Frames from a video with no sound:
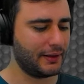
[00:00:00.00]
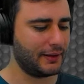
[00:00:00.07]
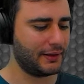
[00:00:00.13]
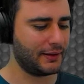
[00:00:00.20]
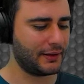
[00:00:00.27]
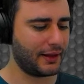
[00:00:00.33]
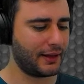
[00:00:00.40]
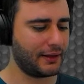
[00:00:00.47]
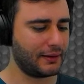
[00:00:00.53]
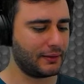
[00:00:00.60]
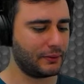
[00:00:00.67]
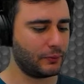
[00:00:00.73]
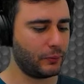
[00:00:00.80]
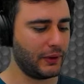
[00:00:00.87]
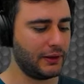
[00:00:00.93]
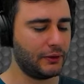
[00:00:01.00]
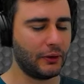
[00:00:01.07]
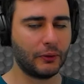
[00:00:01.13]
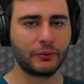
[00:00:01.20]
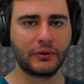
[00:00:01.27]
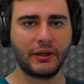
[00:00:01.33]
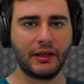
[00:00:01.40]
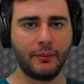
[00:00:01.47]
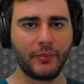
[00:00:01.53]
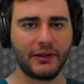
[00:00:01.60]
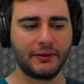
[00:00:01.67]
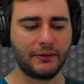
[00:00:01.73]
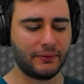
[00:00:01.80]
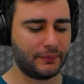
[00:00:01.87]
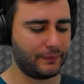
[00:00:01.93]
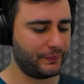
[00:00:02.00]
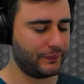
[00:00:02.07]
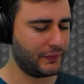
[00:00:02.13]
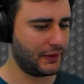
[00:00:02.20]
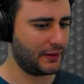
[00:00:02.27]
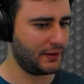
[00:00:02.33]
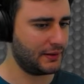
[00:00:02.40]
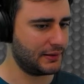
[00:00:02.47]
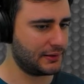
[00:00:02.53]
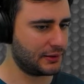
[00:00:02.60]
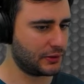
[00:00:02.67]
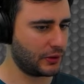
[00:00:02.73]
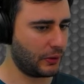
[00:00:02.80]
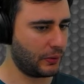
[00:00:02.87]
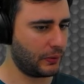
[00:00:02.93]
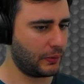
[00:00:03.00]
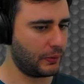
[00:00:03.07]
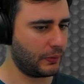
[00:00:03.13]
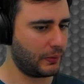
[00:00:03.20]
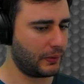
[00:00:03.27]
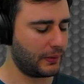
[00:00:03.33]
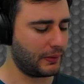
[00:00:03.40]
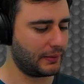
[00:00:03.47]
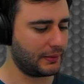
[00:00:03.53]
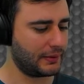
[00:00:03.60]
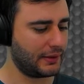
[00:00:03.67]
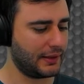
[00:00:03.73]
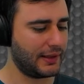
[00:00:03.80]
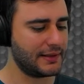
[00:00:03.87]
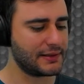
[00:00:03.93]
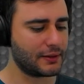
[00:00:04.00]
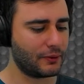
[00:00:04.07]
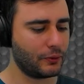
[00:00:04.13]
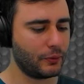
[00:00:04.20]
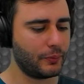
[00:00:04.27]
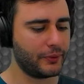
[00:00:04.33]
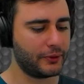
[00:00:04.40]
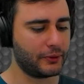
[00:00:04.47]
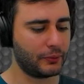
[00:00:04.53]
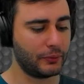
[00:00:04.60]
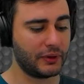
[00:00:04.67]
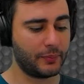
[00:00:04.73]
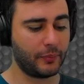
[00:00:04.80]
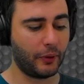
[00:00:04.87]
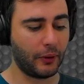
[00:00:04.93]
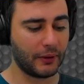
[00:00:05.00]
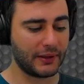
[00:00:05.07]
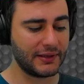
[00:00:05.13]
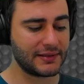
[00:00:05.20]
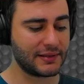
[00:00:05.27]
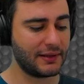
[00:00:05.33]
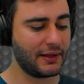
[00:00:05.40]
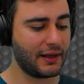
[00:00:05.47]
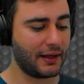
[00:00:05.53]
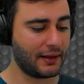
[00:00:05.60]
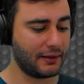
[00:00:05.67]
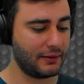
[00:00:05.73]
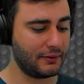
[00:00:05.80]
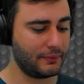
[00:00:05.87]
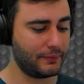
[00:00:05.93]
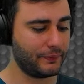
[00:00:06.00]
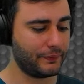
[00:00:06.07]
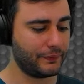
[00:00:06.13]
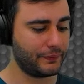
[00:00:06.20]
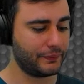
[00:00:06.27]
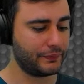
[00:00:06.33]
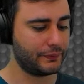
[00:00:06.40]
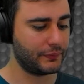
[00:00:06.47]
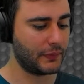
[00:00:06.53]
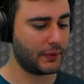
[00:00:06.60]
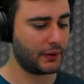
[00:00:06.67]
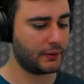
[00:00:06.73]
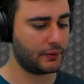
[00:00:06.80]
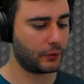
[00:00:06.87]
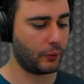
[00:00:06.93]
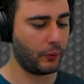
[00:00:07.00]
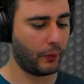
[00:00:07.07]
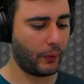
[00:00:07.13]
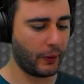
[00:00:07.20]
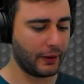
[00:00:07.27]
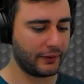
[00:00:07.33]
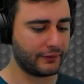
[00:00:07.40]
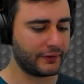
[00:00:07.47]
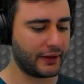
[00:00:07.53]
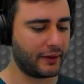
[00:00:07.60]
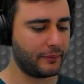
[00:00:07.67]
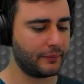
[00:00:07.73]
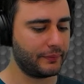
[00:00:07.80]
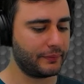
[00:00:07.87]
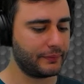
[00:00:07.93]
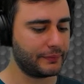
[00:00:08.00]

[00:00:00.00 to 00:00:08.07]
then we don't keep it. So let's loop through the polys again, through all of them,